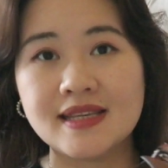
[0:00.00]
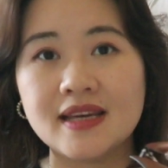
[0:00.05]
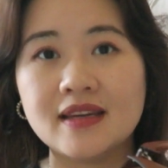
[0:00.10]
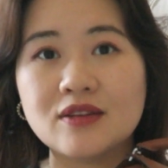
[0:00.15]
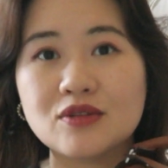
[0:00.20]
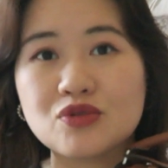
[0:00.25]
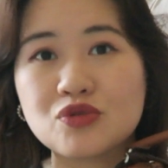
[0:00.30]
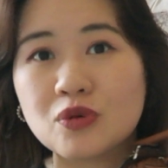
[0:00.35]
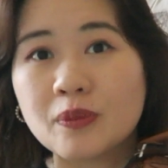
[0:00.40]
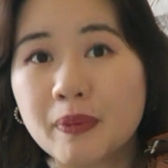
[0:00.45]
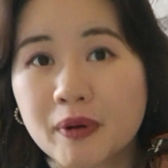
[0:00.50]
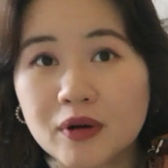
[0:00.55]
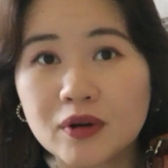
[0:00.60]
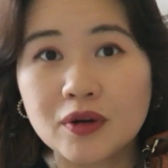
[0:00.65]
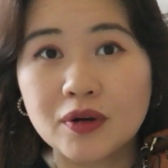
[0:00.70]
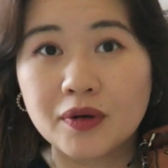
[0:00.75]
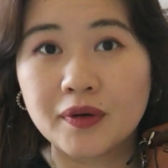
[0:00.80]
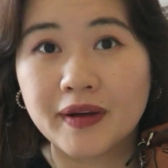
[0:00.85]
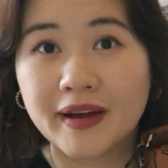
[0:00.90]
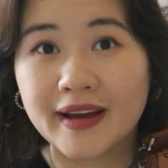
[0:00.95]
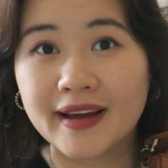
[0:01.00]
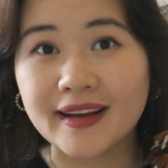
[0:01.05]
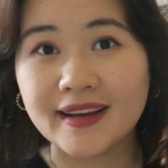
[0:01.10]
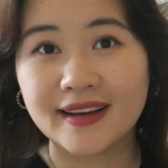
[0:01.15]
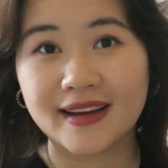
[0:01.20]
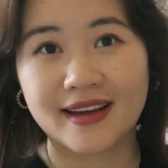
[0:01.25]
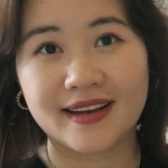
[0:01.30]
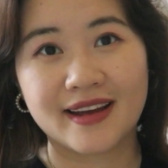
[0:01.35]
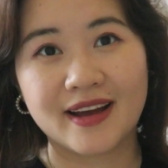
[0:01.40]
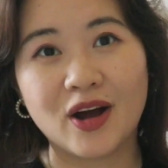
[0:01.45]
it super quick
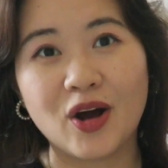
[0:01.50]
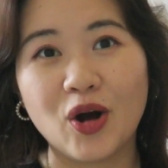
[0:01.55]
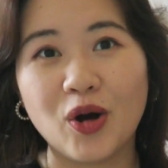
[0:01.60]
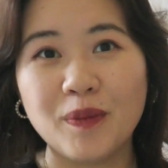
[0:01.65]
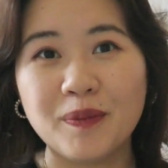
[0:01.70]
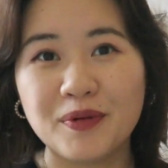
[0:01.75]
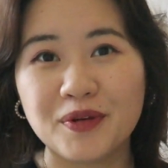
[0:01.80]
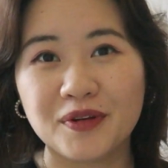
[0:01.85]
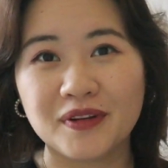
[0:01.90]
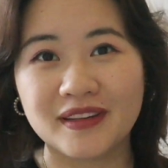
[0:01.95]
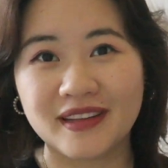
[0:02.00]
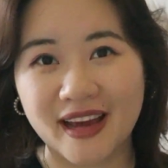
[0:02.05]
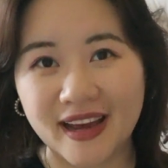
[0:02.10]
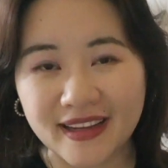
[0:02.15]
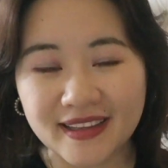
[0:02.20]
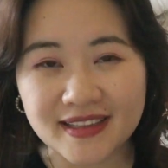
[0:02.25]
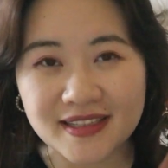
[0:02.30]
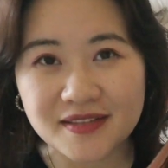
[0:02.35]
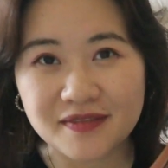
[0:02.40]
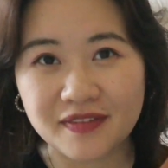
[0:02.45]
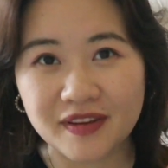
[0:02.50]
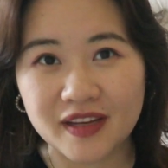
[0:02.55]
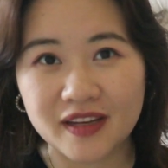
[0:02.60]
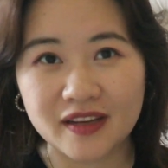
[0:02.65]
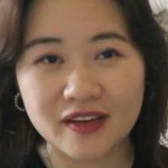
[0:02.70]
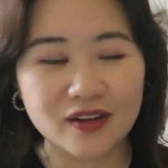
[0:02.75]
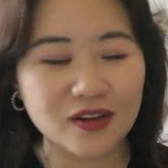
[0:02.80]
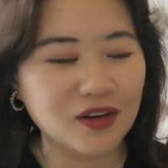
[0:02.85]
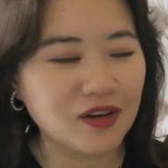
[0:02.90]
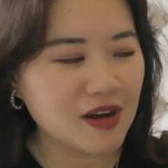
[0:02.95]
and i hope you like this
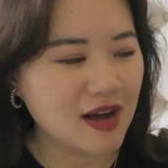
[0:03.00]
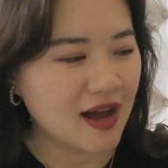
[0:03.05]
video